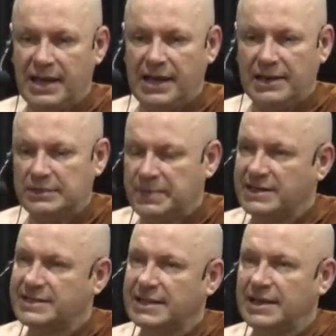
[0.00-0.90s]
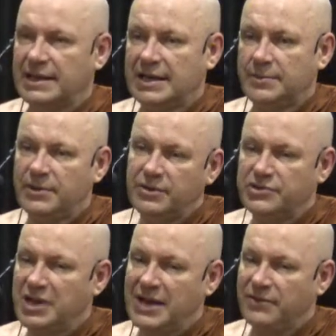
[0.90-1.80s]
it is basically because
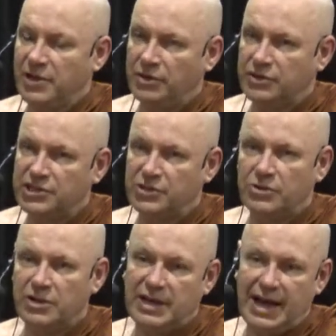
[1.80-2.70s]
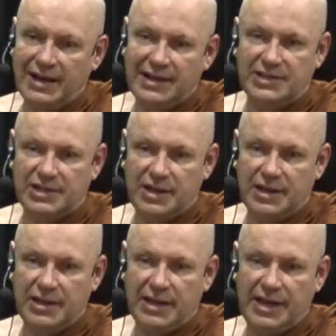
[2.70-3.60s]
you haven't understood anicca.
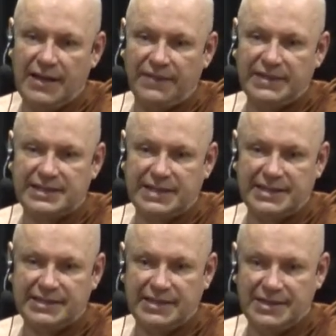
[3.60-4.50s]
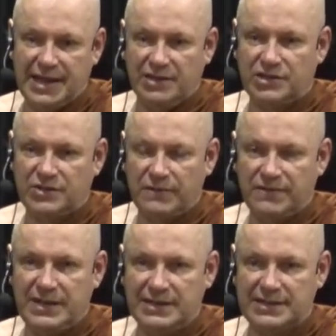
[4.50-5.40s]
This is the nature of
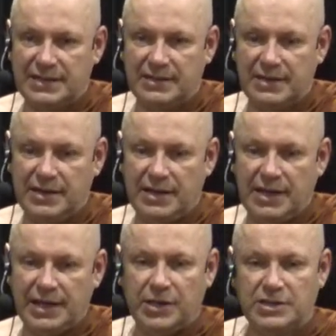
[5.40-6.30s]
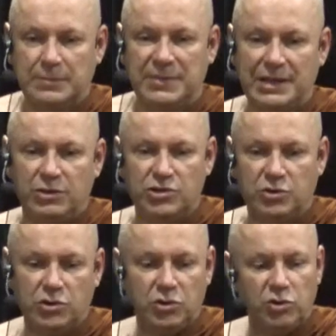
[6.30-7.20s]
things. It doesn't mean you
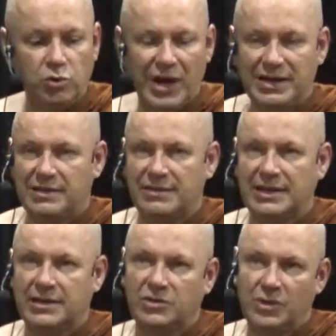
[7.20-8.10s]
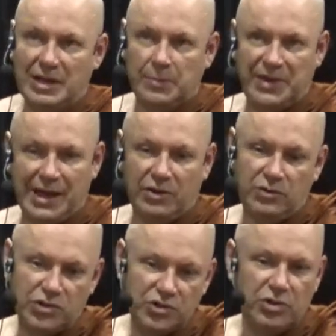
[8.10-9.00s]
shouldn't do anything to help out.
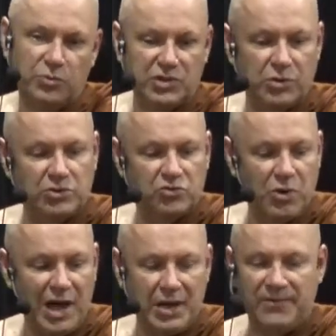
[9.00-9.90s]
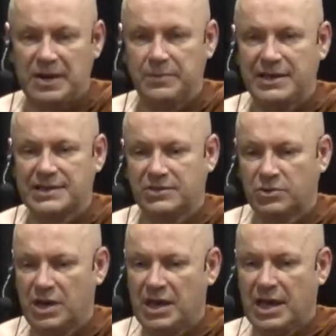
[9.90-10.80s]
You should. We should all try our very best to,
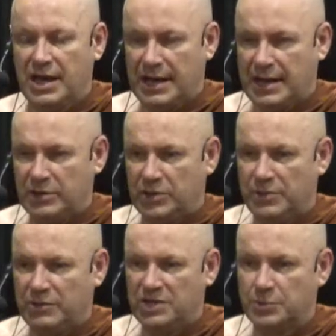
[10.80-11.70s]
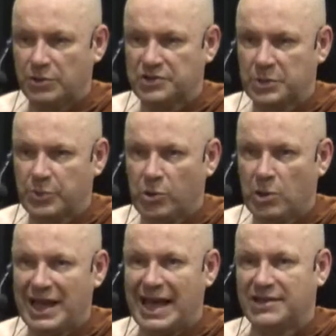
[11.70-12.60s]
uh, you know, be
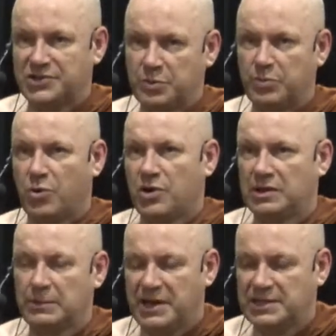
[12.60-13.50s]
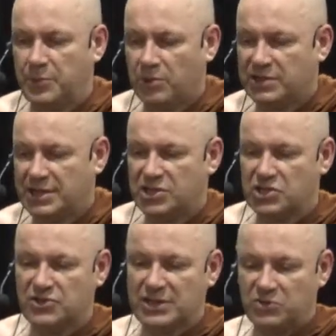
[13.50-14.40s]
responsible and support the best
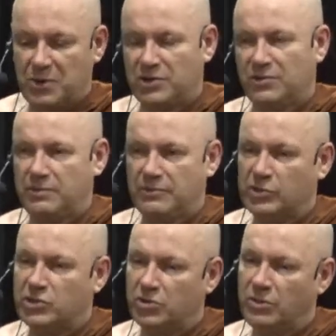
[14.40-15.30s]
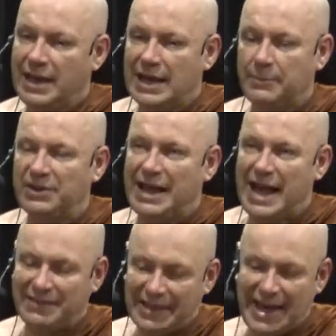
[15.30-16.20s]
politicians and try to. Th- we should do that. But
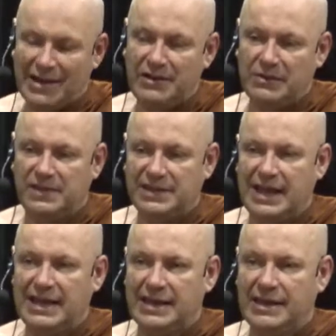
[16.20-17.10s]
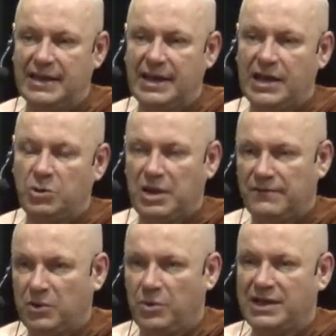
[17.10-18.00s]
at the end of the day, you have
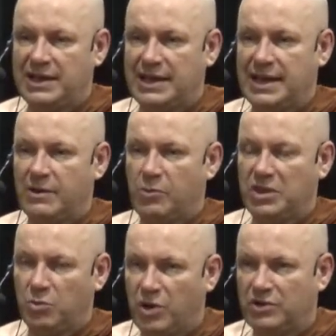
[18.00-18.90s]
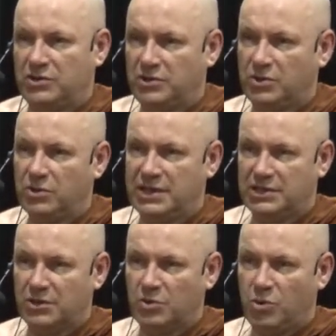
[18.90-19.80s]
no idea whether what you do is
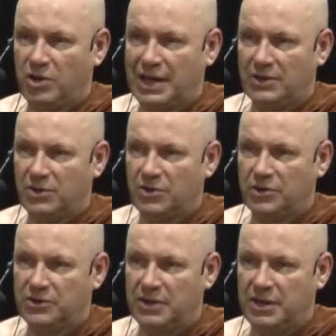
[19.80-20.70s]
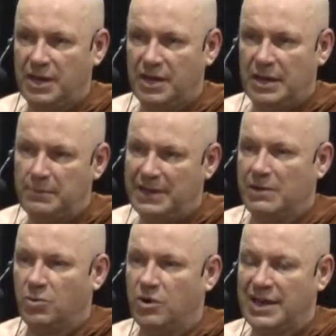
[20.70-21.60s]
going to work out or not. It may
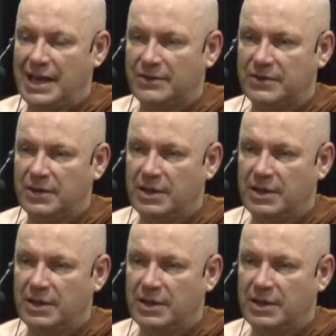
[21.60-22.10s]
not work out,